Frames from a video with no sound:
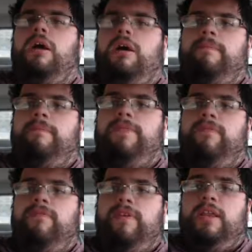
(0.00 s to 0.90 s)

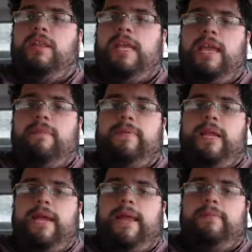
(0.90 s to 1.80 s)
the game
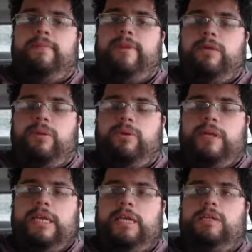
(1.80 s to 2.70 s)
that I am
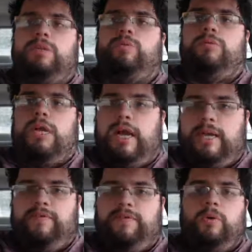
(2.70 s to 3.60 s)
downloading is
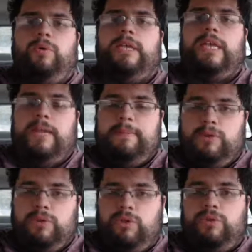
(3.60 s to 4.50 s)
kind of old. It came
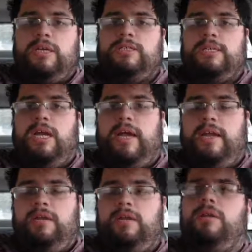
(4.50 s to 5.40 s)
out in
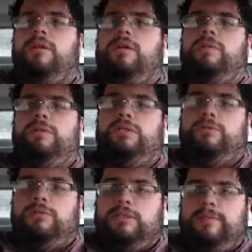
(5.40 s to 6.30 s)
2009, which
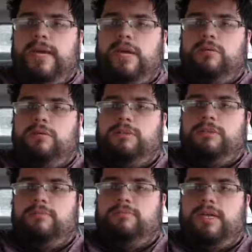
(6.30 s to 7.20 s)
was about
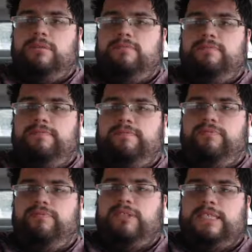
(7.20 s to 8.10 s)

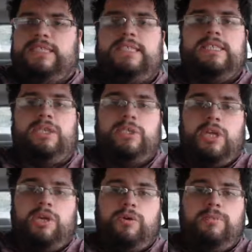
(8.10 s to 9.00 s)
6 years
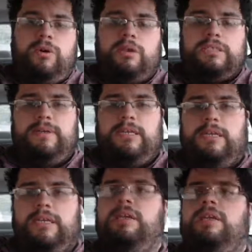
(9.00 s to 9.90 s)
ago
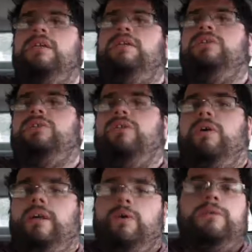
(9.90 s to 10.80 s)
approximately. So
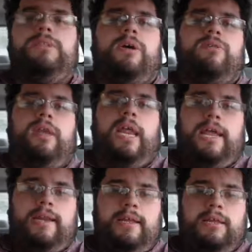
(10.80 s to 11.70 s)
I know it's
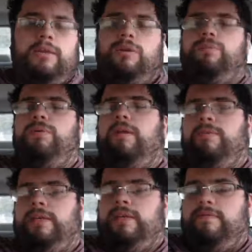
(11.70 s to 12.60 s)
outdated, and you
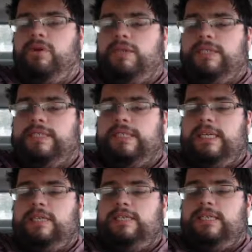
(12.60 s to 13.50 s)
probably have already
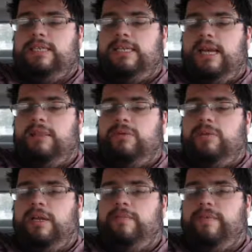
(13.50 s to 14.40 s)
seen it to death or
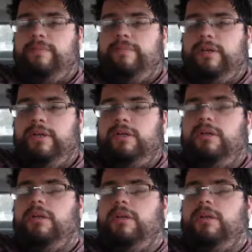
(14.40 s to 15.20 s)
whatever, but